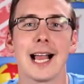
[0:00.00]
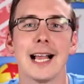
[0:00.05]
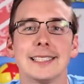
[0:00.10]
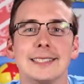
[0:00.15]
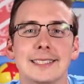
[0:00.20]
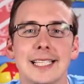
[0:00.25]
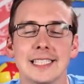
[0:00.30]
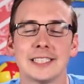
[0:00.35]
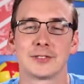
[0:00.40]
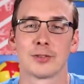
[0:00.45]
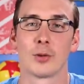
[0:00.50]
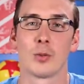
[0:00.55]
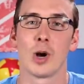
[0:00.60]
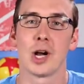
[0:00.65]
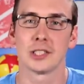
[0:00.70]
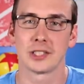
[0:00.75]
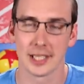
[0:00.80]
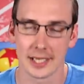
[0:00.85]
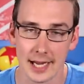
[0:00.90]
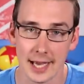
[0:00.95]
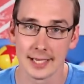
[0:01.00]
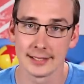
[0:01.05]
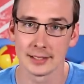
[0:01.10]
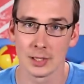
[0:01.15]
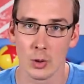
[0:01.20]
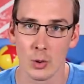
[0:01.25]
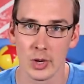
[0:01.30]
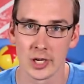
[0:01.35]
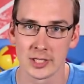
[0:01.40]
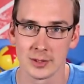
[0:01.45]
Guys, thanks for watching. As
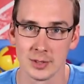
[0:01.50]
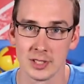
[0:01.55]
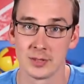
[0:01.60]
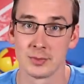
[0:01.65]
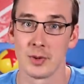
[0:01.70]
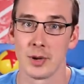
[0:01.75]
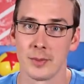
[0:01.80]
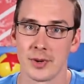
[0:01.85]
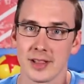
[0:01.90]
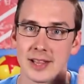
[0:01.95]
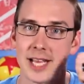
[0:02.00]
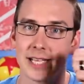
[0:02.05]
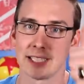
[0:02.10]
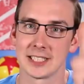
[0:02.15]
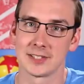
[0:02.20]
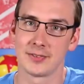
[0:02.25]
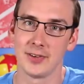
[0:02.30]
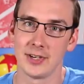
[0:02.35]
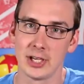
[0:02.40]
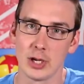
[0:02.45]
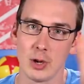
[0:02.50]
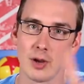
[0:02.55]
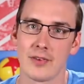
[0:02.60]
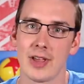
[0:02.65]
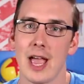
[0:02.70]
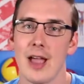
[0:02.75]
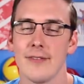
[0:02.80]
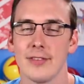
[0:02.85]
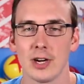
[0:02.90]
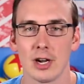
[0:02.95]
always, please remember to like this video if
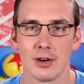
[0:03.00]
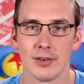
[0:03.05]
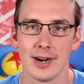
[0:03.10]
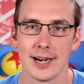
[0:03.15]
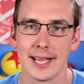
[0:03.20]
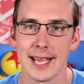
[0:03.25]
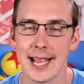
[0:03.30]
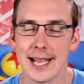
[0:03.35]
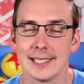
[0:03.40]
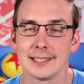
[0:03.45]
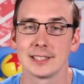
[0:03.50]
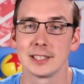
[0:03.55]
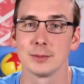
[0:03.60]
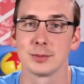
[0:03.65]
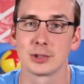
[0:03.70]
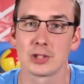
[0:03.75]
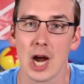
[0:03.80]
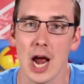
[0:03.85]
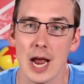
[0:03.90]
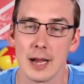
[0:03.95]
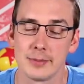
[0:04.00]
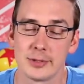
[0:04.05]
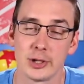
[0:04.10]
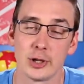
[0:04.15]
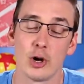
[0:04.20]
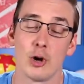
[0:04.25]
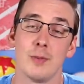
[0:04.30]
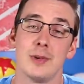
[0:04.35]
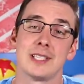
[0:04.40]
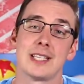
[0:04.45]
you haven't already and subscribe so
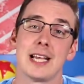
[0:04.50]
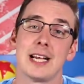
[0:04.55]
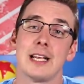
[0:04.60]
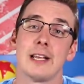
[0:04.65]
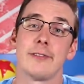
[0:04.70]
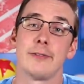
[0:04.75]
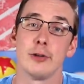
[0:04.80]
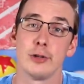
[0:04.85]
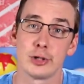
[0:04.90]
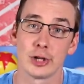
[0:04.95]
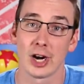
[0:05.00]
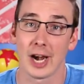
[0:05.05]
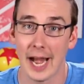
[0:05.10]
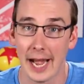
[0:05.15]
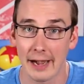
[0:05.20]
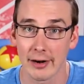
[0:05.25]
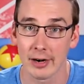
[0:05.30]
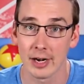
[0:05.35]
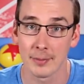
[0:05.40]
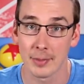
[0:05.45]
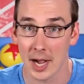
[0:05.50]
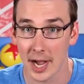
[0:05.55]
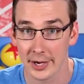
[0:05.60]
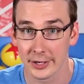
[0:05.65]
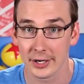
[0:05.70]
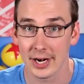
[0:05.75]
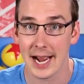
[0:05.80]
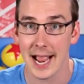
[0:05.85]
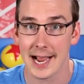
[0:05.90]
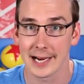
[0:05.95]
you don't miss any future Harry
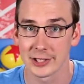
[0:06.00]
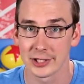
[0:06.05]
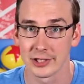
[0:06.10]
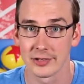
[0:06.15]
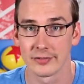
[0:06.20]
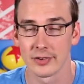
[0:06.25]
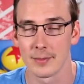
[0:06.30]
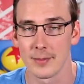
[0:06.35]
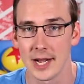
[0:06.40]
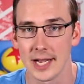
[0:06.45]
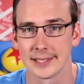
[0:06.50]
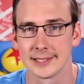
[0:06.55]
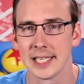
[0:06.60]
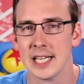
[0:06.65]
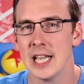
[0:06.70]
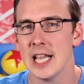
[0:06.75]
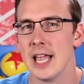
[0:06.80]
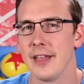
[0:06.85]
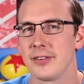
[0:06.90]
Potter action from us.